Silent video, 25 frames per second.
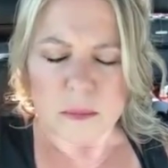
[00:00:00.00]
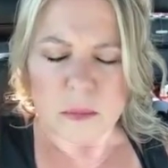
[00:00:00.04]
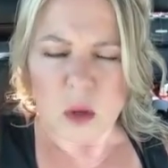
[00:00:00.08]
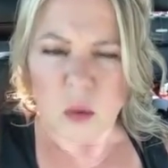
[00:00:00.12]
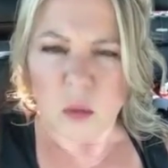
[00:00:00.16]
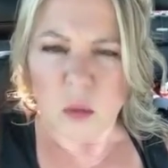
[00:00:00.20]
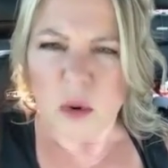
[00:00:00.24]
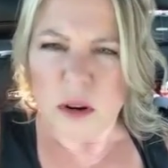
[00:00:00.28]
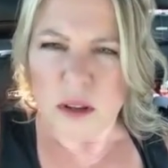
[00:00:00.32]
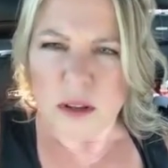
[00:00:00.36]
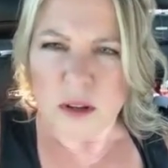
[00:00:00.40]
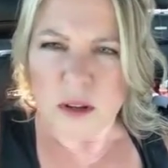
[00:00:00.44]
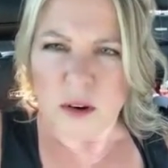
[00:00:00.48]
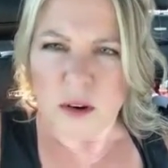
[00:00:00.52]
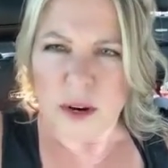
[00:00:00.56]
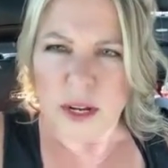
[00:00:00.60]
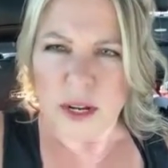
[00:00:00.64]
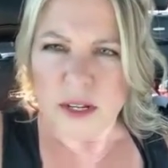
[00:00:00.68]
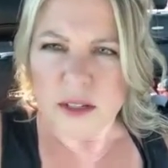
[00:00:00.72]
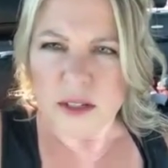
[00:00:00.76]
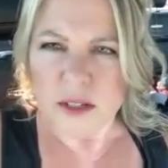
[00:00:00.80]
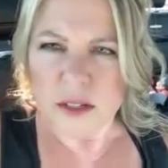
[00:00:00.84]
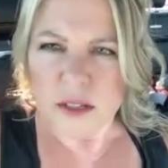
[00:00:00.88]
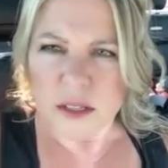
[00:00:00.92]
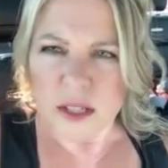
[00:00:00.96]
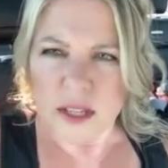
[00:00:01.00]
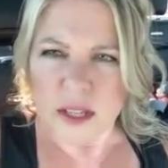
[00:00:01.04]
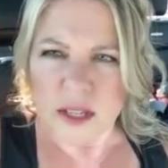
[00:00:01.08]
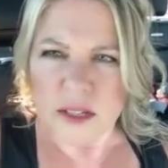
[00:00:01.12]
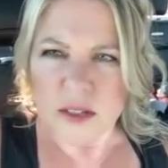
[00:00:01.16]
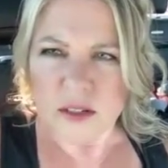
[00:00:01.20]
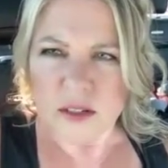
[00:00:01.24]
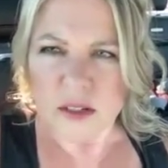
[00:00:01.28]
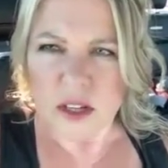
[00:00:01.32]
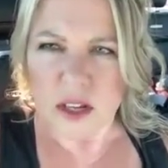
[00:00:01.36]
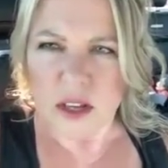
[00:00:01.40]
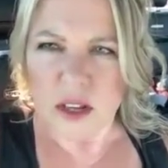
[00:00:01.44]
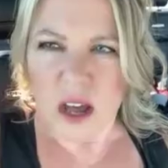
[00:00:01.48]
One of the greatest
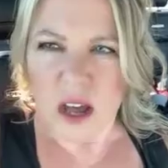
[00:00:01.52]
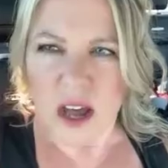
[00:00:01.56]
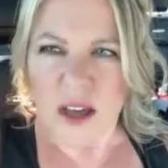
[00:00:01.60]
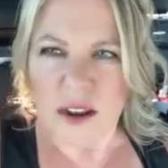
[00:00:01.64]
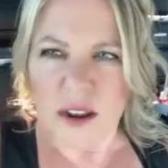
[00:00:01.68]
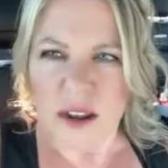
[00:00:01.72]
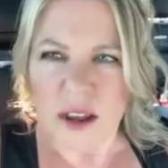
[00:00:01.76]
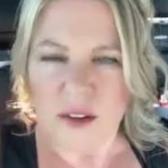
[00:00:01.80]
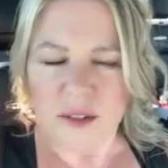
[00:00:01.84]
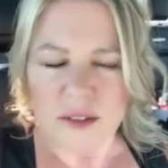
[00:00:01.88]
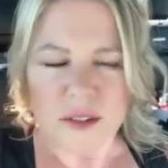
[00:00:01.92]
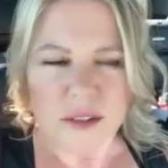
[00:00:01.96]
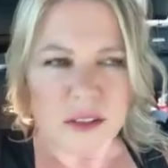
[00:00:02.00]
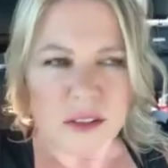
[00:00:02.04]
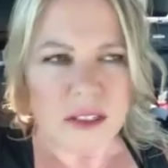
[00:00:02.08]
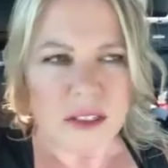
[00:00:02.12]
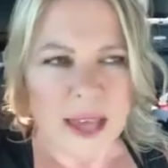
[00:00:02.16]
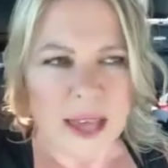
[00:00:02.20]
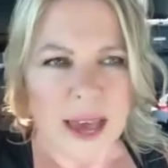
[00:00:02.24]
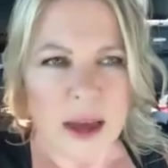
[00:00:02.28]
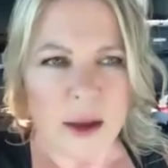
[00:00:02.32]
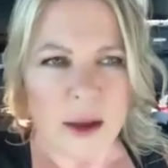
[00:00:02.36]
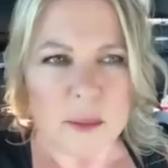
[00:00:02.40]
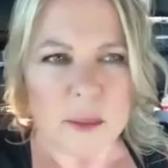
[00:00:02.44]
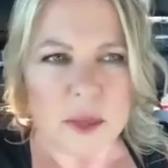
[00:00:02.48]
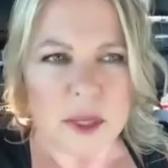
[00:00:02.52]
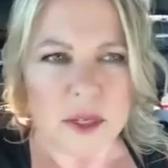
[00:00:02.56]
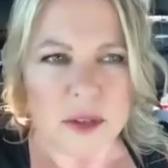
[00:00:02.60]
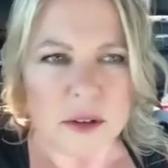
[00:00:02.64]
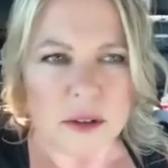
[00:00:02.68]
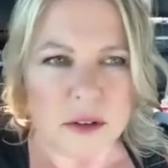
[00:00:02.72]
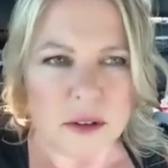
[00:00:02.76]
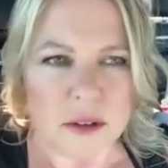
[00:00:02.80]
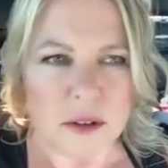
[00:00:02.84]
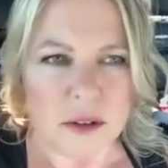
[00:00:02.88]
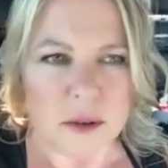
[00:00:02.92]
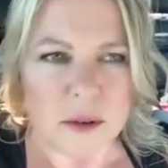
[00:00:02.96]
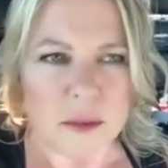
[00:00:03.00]
things that God ever allowed me to
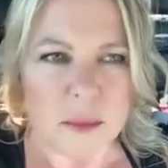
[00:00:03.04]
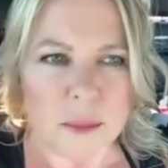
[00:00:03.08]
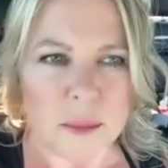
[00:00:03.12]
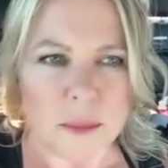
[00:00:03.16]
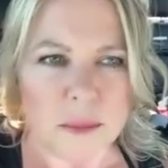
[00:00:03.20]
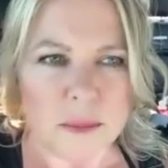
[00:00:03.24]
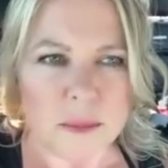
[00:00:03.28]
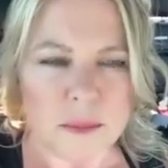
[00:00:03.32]
do.